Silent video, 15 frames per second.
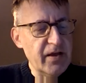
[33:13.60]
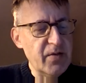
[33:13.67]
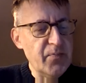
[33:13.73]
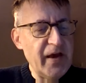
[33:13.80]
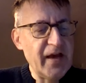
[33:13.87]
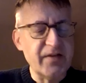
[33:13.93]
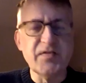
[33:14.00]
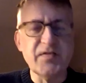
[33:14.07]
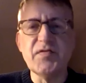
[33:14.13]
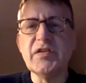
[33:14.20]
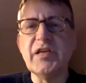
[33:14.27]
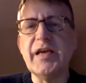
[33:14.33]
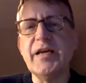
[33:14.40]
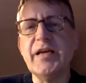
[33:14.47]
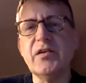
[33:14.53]
impacts of,
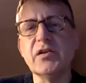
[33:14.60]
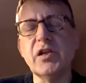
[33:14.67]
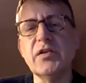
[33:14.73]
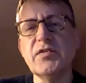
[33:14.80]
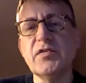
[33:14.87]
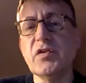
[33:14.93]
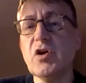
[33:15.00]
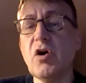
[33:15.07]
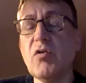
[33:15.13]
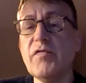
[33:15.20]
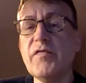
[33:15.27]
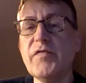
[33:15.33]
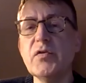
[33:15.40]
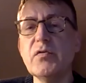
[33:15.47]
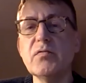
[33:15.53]
say, the closing of the coal
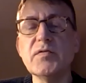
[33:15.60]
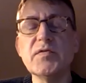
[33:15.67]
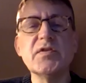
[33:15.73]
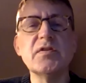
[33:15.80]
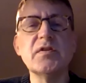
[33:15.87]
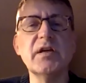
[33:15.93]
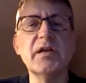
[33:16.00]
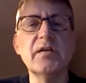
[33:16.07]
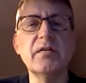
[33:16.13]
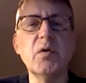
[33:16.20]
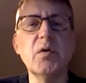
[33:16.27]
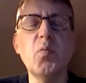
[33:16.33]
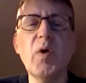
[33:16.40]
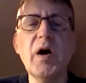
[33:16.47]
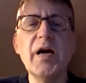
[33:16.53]
fields in
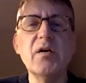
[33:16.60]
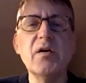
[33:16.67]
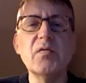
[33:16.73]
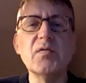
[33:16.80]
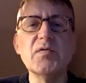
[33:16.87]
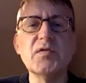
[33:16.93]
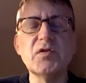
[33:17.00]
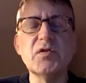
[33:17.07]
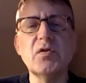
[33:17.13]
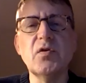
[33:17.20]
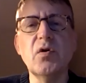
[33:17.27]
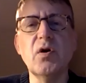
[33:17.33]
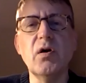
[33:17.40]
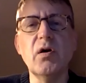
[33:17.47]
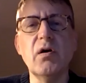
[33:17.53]
Wales,
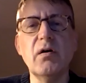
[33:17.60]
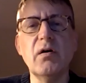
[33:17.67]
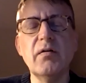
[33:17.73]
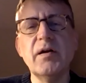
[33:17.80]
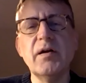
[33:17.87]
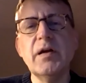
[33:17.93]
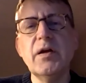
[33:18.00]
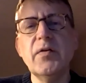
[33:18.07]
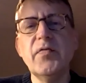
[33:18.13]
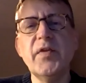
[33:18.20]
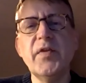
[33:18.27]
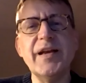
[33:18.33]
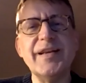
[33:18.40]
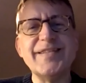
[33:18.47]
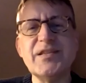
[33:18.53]

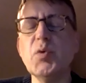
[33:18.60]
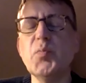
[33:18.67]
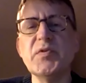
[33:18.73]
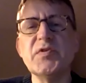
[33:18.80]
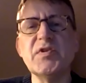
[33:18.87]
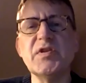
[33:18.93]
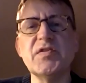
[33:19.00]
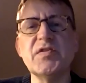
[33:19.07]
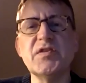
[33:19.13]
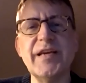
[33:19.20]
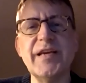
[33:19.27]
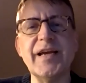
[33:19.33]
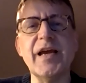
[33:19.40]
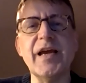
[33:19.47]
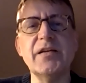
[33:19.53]
that still persist
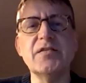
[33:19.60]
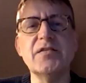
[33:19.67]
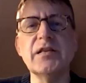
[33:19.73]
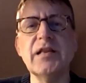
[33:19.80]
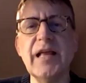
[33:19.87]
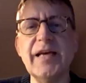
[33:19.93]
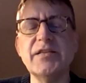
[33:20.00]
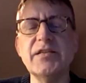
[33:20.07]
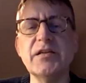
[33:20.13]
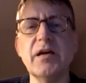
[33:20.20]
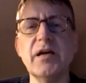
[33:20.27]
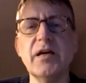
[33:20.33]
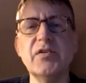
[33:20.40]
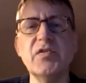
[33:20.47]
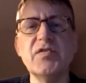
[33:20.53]
decades later,
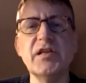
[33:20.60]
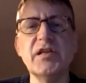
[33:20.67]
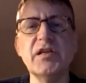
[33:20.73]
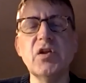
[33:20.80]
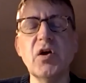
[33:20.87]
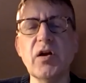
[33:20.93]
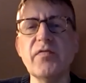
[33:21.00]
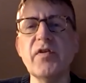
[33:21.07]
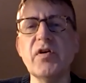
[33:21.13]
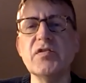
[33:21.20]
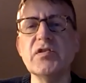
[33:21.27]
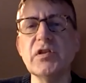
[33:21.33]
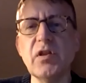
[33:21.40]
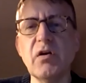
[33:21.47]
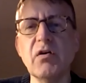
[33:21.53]
and you see a lot of
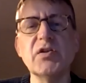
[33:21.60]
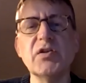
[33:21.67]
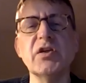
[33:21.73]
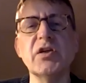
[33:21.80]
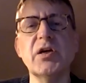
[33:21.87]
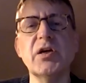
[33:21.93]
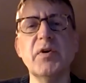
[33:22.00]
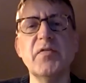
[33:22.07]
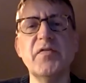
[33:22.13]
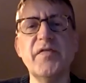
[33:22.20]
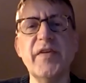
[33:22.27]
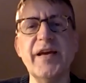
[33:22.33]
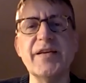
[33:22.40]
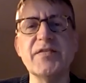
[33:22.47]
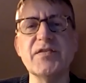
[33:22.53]
those longer term
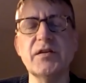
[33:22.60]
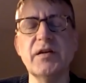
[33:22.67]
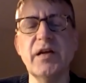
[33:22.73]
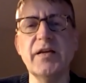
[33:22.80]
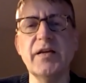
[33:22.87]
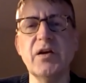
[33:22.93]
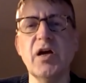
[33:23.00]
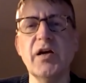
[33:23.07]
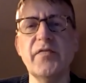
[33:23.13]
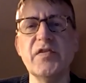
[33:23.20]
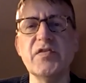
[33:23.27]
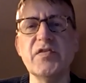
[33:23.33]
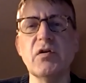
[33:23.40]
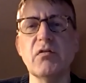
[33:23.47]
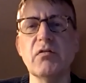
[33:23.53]
effects and kind of
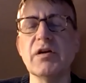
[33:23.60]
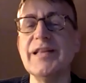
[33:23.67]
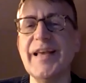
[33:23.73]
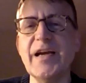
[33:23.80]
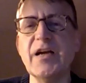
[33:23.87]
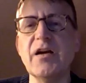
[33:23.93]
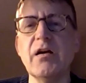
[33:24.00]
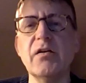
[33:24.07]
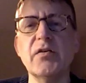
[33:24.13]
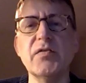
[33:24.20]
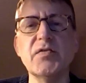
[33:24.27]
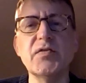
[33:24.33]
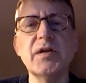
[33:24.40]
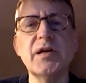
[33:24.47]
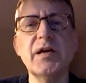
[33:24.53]
historical
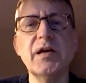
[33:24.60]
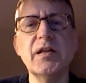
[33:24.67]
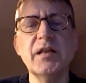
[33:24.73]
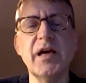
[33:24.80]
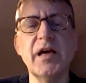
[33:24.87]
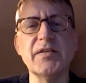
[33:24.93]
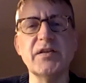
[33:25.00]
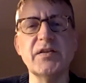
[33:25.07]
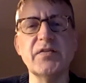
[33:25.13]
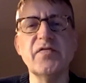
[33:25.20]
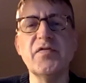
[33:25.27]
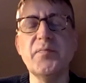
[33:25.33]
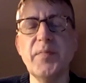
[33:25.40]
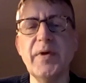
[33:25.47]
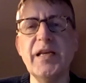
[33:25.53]
echoes lasting
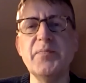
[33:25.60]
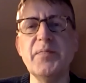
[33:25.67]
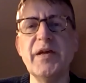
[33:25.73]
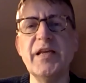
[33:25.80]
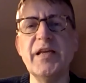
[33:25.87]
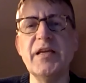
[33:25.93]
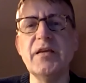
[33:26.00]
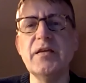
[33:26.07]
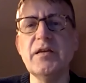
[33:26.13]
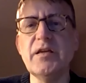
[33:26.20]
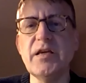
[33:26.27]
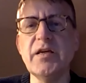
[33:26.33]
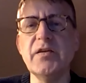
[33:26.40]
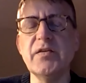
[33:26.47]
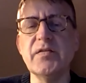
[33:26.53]
for many, many
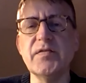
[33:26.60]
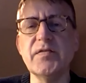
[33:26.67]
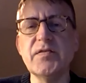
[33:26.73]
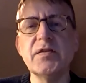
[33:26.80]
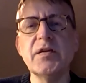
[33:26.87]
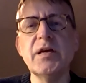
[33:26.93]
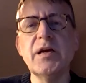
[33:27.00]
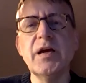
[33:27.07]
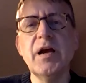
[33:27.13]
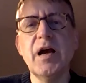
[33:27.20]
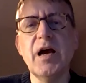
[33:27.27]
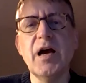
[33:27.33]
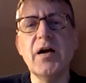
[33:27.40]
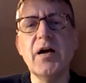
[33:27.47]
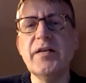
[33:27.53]
years.
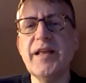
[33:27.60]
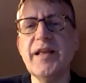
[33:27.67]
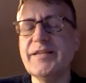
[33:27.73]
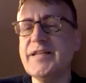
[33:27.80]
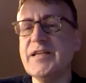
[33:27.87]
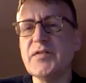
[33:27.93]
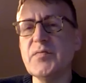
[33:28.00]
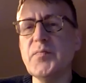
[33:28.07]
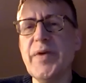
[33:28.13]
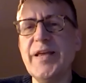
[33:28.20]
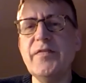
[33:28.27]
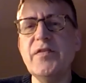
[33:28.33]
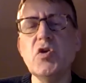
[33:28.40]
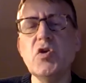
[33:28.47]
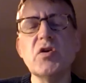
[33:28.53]
That doesn't
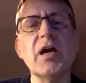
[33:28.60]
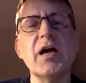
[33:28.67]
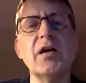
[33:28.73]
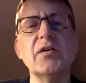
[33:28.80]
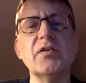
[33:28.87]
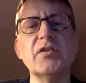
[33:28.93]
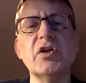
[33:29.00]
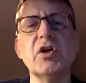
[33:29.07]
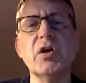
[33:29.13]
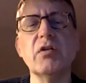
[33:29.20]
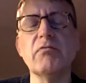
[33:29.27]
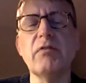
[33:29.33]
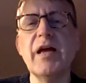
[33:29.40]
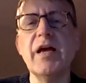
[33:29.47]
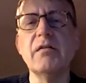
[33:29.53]
mean that you can't turn
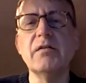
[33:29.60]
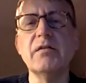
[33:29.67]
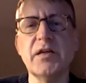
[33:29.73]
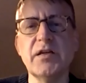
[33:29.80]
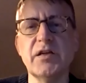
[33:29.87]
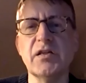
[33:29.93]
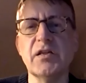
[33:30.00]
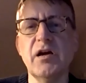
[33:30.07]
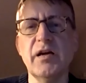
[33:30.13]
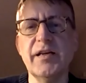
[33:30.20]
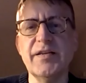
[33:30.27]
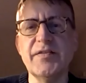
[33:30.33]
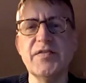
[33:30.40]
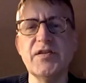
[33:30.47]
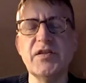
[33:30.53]
around a
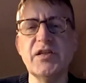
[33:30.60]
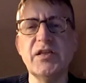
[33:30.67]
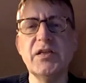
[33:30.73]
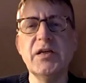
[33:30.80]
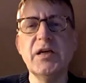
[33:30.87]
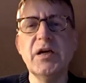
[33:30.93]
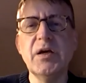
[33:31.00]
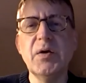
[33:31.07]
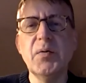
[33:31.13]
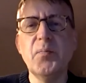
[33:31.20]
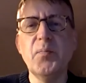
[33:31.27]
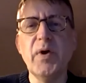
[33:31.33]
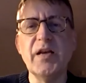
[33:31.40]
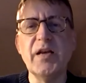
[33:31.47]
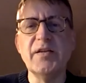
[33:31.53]
declining city,
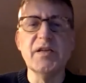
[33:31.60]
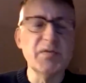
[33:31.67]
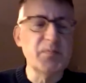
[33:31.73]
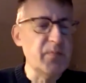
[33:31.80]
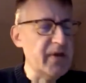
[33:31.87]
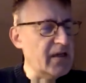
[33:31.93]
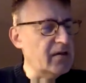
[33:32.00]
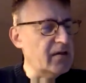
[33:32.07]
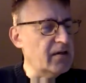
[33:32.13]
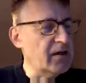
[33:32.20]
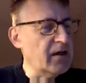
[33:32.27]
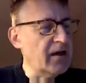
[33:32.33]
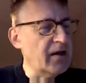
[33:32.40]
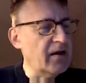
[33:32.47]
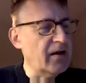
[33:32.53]
but it does mean,
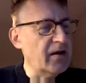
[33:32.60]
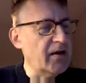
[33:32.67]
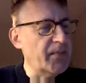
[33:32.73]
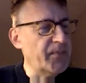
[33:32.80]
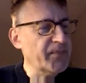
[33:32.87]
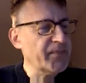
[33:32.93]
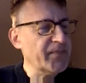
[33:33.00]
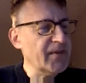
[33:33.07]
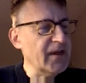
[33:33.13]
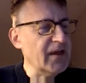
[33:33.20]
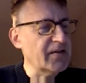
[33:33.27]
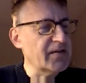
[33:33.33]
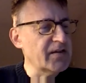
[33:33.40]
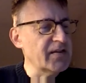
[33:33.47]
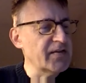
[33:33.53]

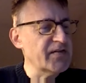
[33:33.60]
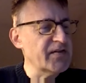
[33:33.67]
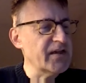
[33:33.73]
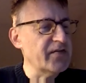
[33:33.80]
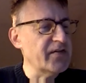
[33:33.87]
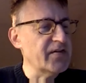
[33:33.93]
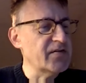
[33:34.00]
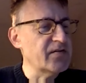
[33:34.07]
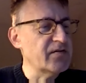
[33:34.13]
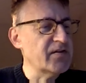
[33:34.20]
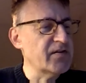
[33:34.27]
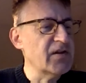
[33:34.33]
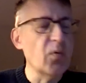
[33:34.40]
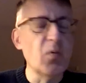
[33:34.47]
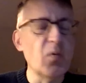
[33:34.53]
as Hillis said,
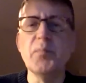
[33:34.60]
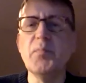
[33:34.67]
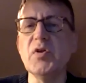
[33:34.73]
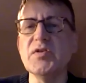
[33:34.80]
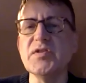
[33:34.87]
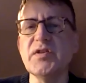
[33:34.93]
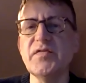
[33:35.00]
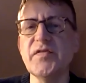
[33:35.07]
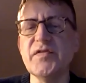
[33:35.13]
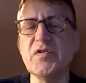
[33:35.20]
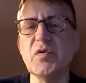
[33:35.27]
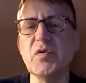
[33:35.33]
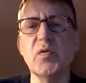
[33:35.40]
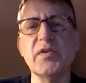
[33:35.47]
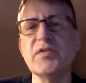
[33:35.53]
there's no one policy for
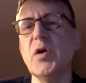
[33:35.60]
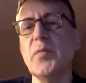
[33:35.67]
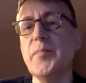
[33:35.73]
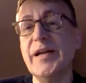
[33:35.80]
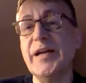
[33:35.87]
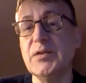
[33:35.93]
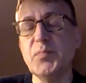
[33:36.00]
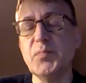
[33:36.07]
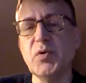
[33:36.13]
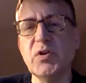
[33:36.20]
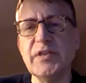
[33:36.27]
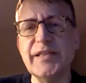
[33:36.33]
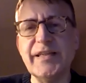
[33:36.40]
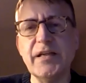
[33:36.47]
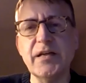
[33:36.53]
this all. There's no magic
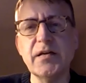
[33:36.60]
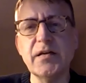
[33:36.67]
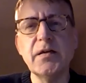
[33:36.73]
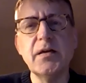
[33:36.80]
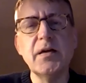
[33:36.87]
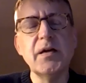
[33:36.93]
bullet here.